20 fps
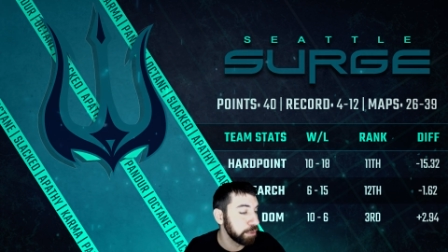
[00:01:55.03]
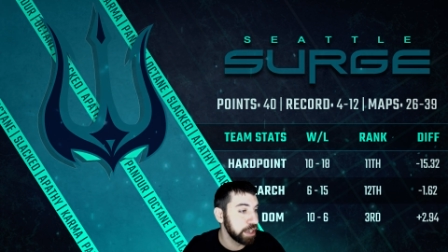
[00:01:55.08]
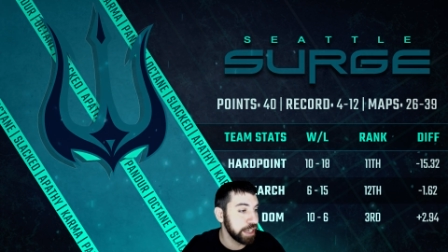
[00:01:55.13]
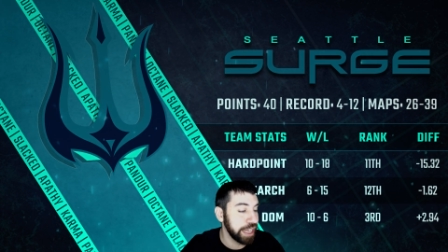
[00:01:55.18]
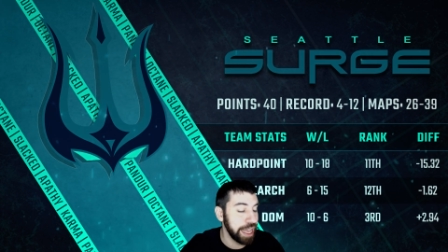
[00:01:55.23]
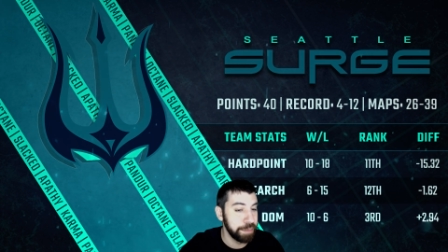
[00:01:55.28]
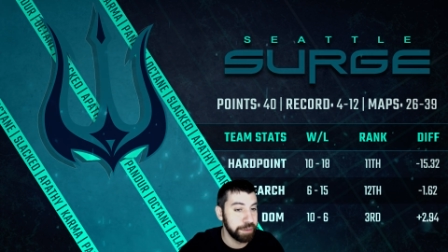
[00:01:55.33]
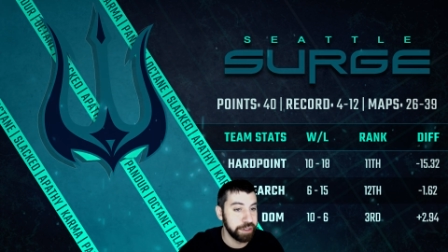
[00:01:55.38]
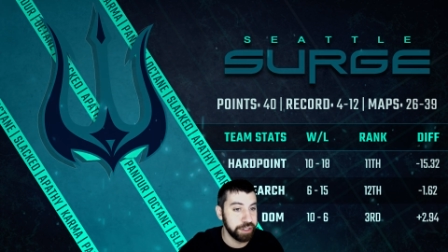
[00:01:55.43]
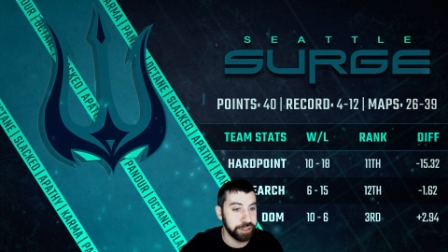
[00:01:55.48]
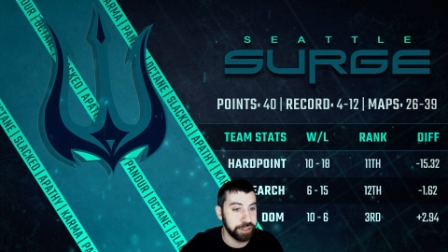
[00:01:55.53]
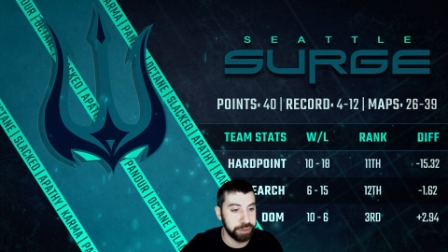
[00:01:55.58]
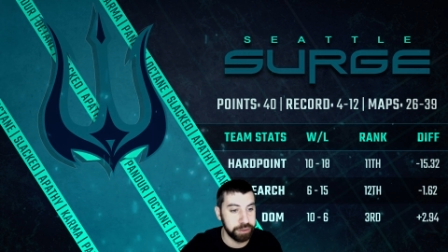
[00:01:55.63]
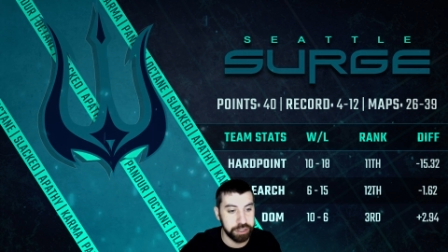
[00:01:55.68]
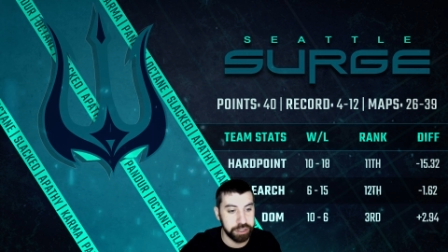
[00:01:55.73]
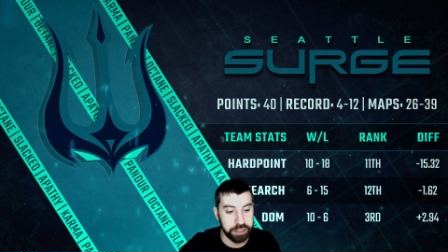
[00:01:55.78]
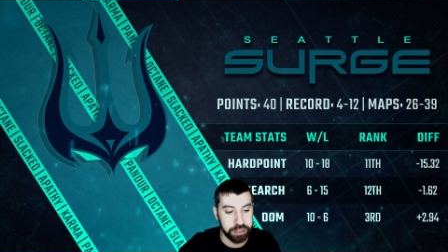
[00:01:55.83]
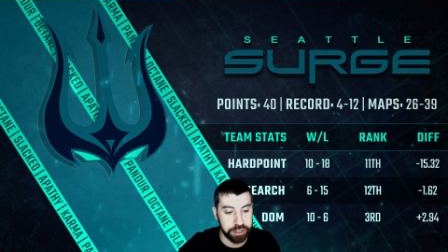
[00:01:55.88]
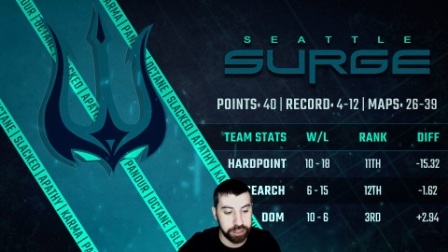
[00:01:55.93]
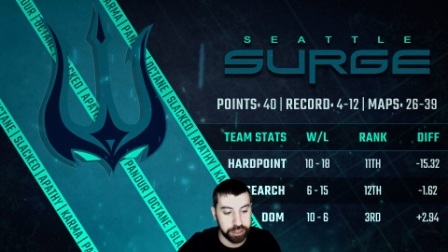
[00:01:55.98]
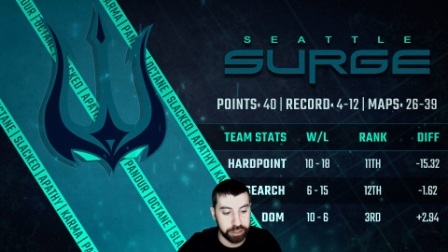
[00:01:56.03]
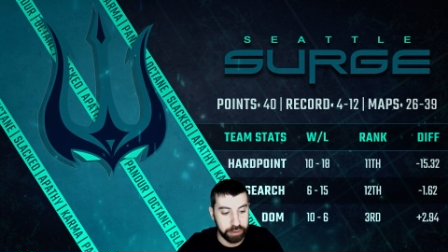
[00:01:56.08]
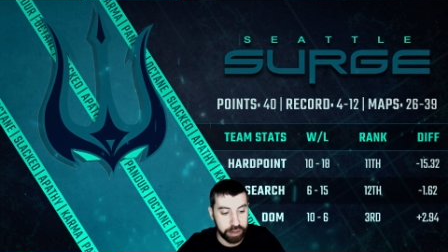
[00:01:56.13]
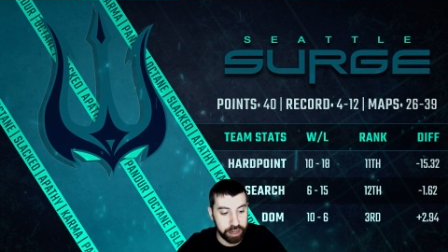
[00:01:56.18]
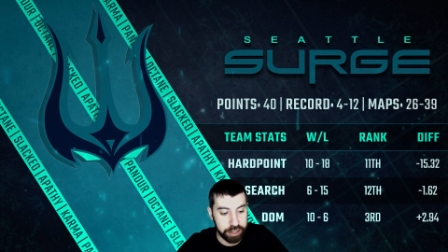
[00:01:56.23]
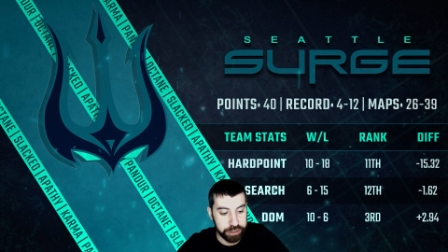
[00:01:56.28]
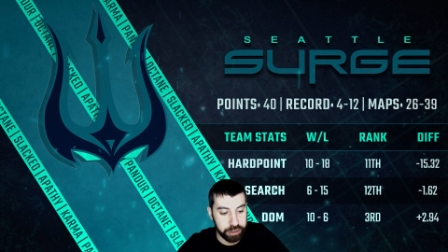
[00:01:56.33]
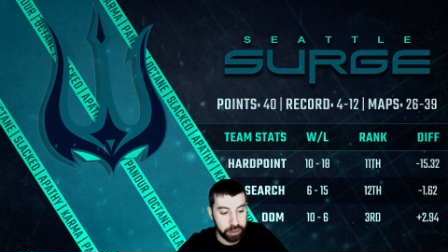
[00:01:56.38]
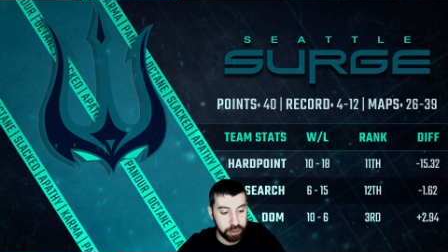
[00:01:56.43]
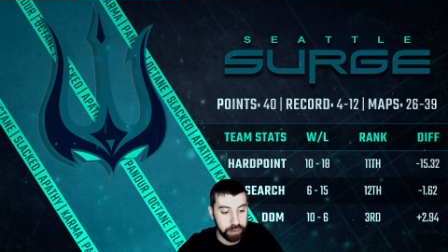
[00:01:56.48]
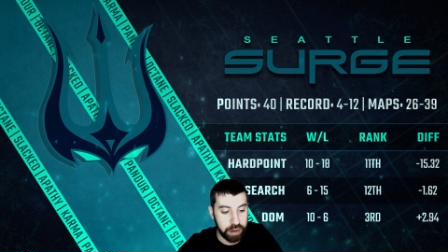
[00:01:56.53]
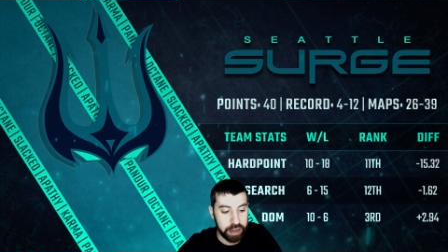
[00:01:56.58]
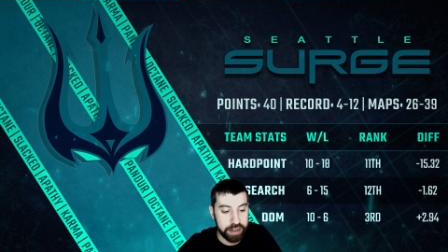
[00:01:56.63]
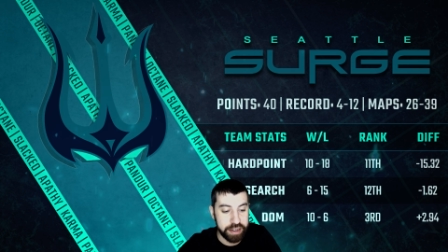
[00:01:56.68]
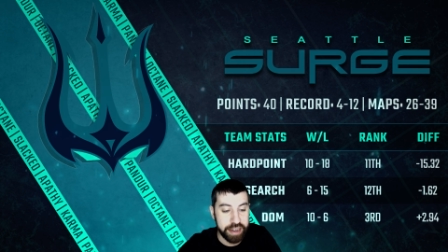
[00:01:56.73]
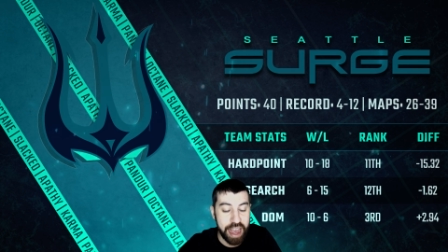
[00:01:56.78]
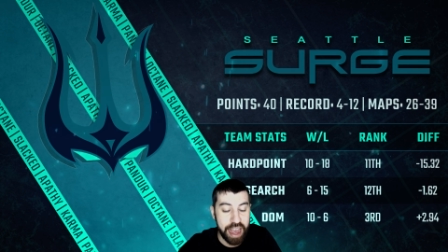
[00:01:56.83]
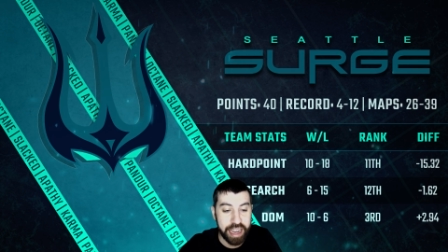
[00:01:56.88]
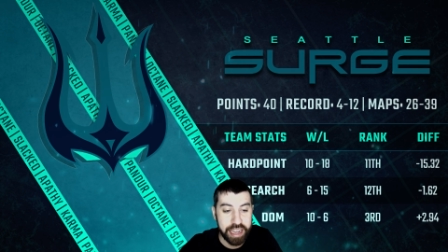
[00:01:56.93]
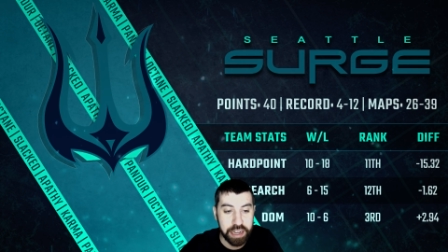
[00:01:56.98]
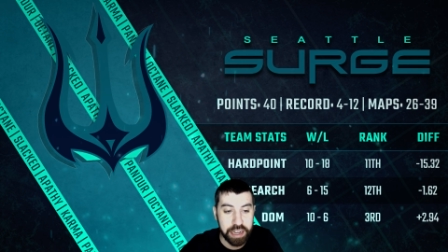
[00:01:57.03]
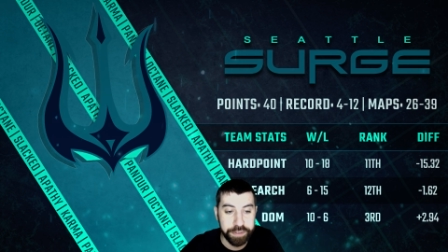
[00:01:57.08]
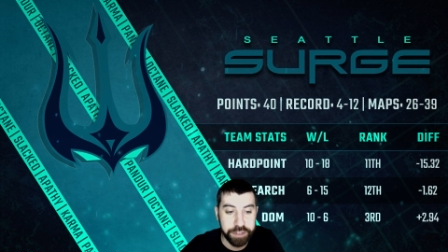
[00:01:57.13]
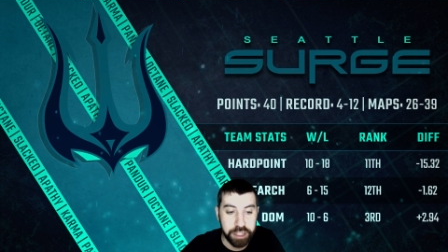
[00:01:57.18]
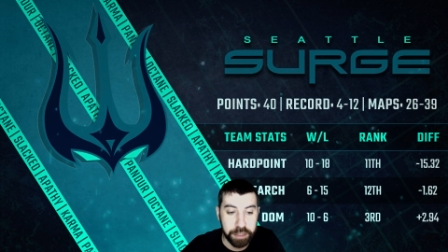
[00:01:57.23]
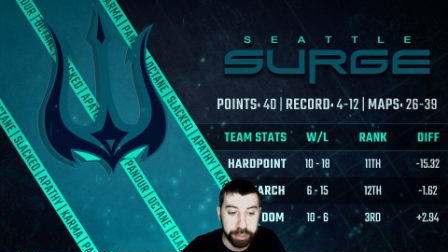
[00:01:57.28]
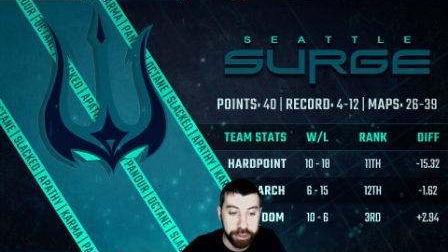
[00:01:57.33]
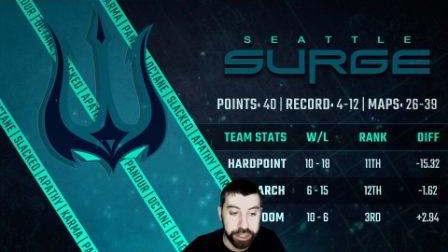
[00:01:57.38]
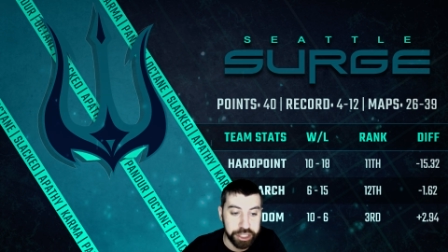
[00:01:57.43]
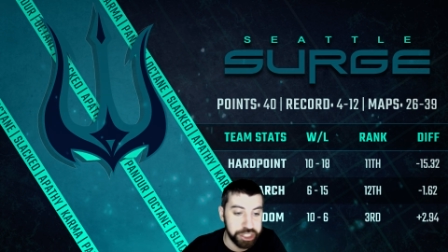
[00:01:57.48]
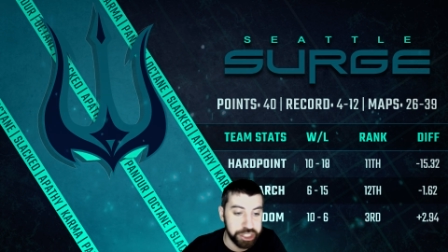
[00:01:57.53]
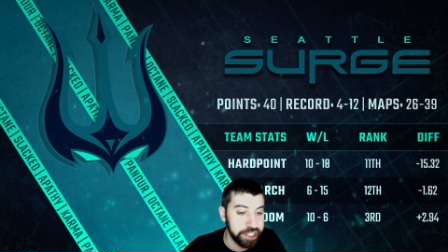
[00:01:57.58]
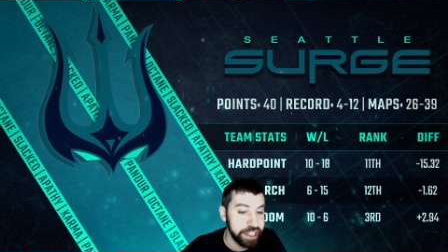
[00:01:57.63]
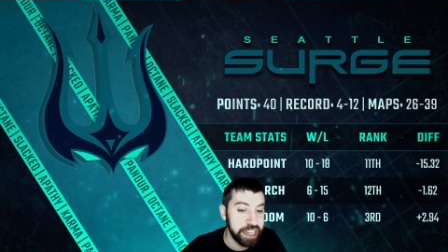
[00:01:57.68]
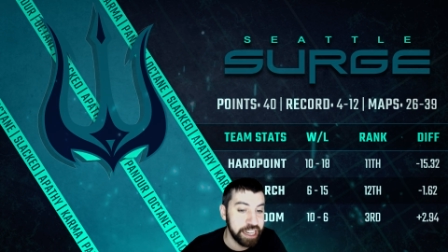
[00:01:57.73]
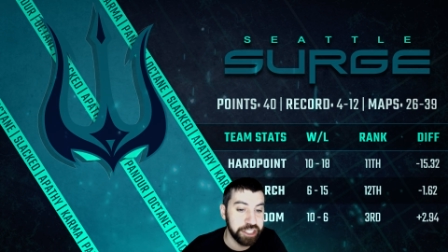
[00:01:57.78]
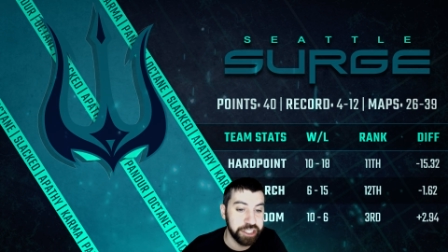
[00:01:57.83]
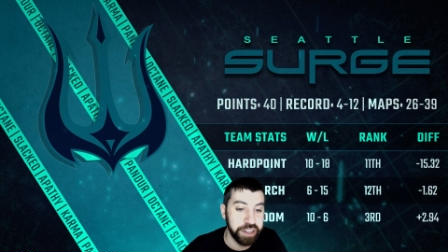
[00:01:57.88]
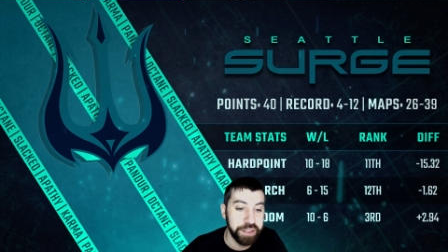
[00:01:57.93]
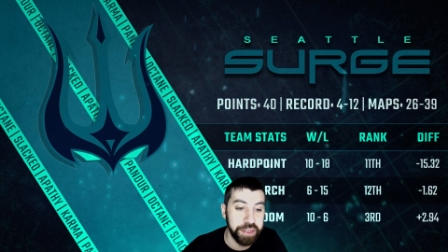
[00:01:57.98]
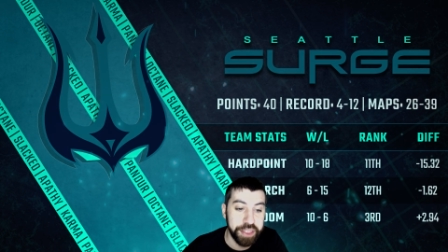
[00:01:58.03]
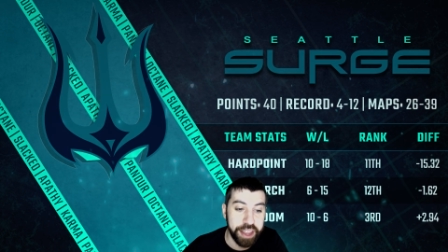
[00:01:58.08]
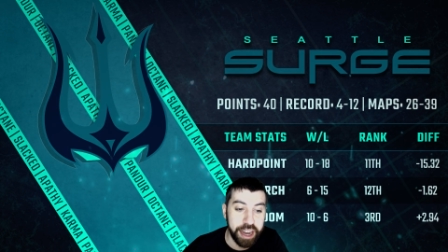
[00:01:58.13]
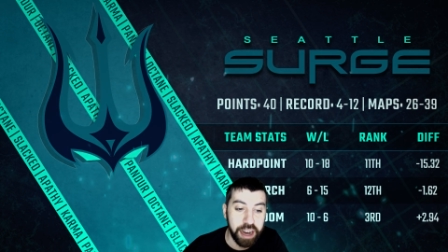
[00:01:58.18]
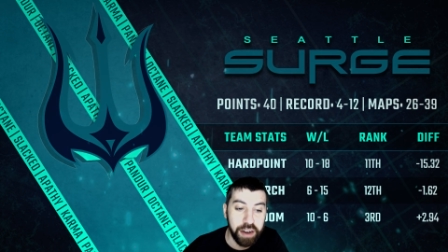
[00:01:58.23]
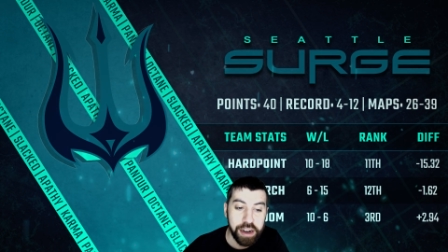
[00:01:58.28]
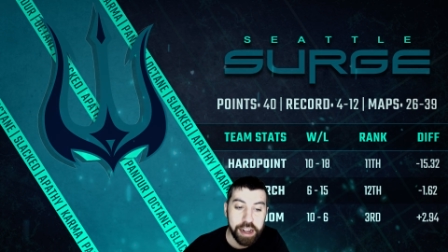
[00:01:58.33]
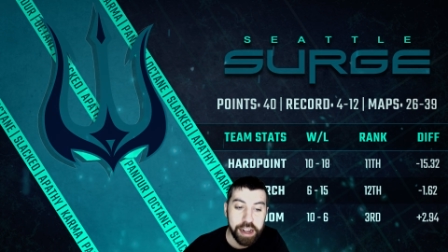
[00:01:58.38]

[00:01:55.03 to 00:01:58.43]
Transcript: it came to the search and destroy so a negative depreciation there